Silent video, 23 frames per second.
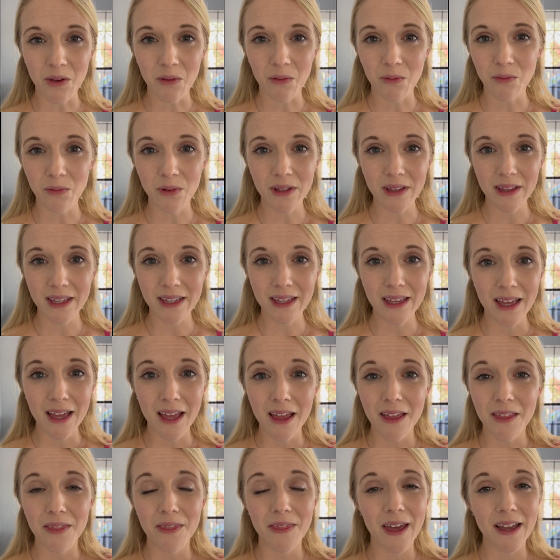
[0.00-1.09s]
really
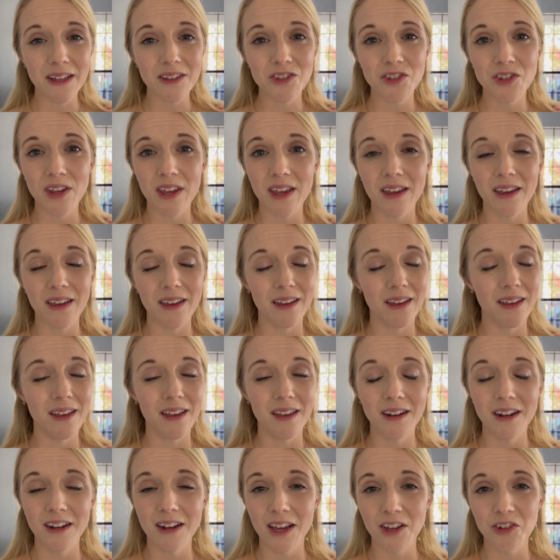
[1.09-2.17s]
in
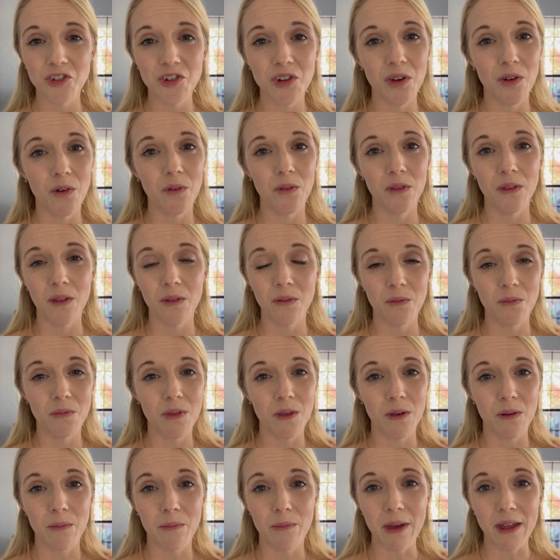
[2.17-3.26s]
a nutshell,
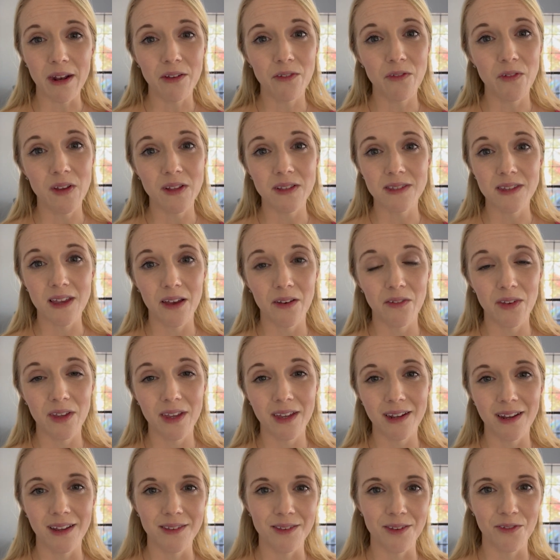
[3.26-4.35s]
the benefits of
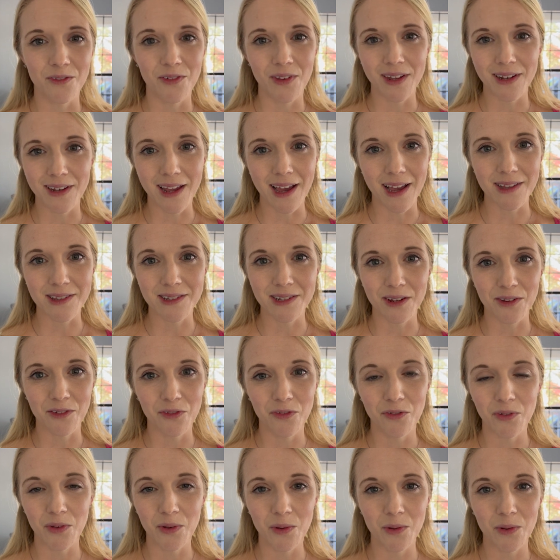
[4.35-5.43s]
it. It's a fantastic
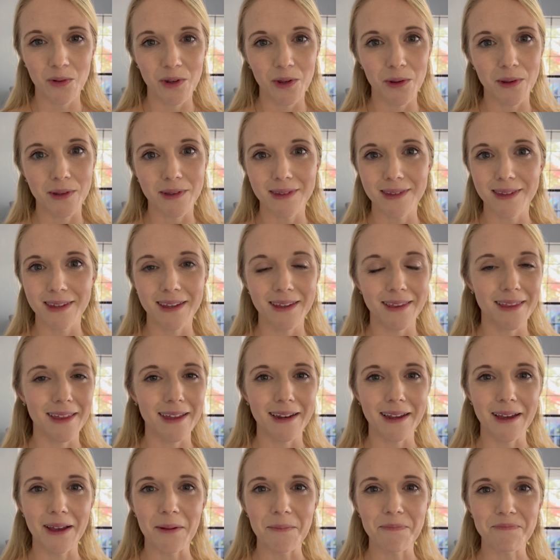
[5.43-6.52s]
food. You can see that
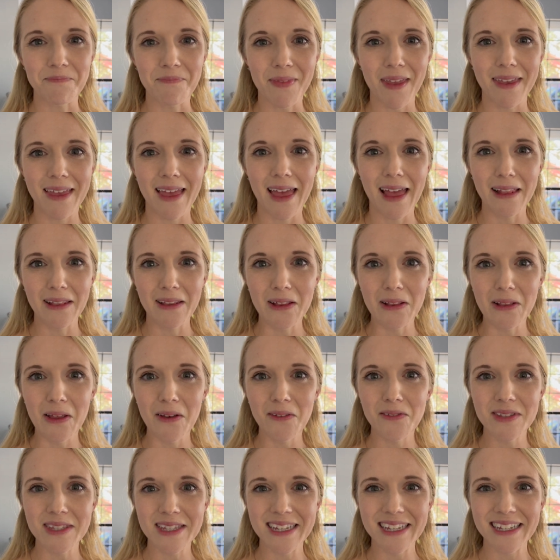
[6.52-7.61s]
Ella
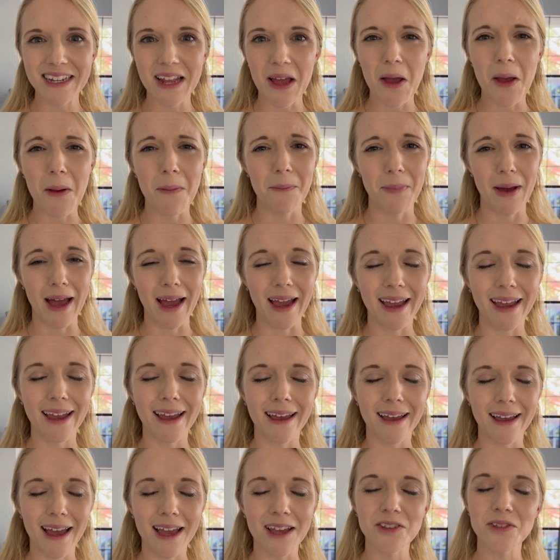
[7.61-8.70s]
loves it.
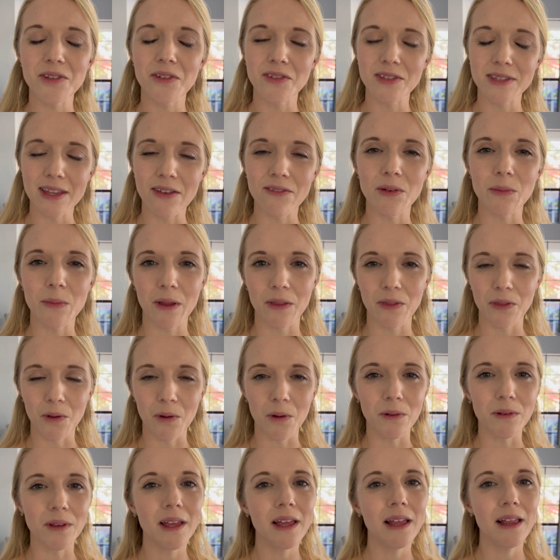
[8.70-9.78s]
I also have a
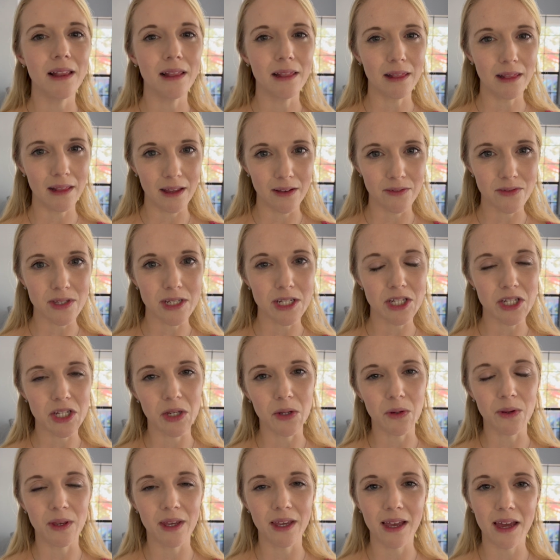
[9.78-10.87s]
7-month-old, loves it
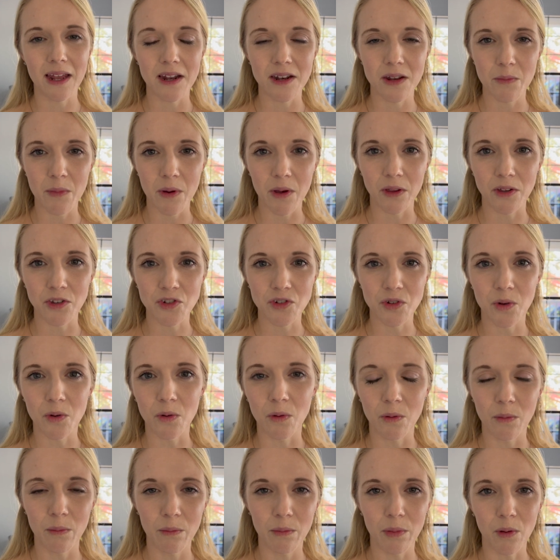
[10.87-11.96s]
too. He kind of demolished a
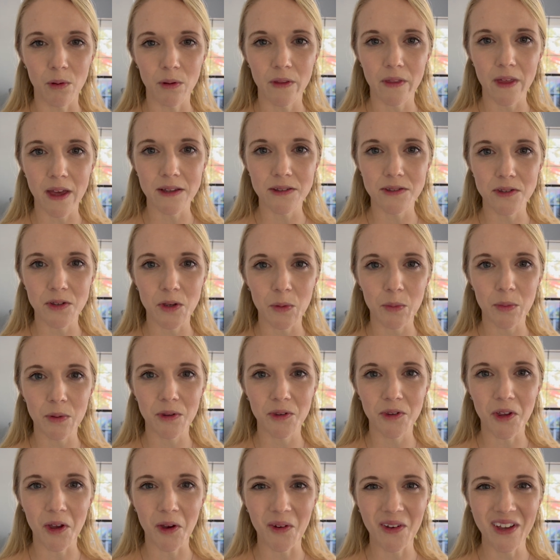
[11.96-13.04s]
whole bowl of that soup.
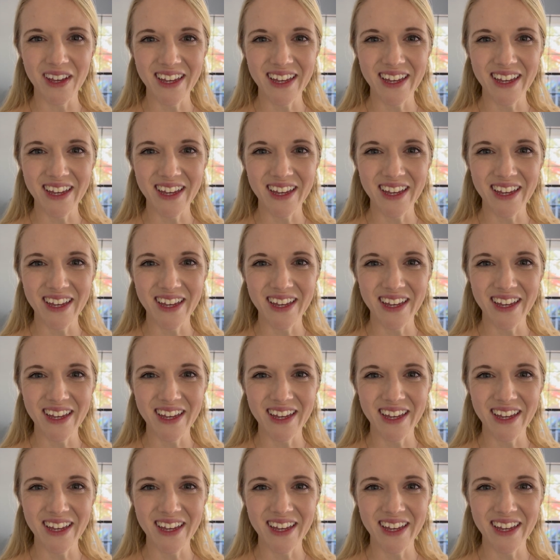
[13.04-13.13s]
So,